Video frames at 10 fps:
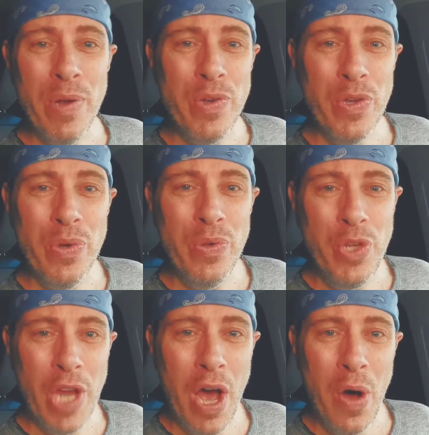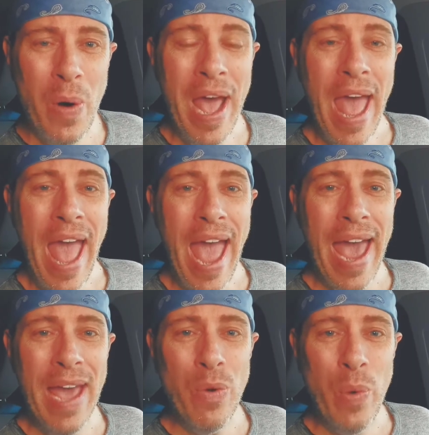Dude Joe,
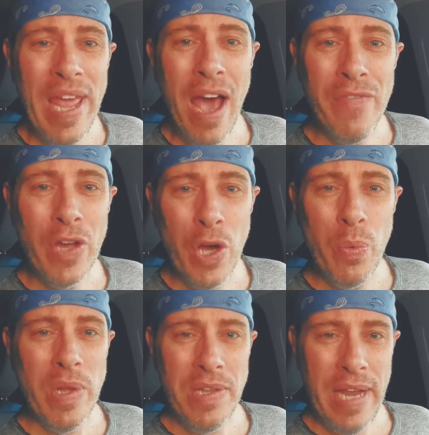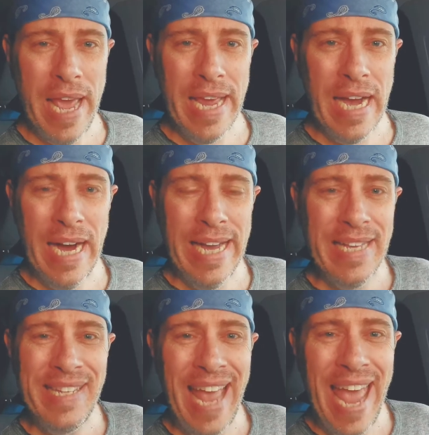and we have a good one today, guys.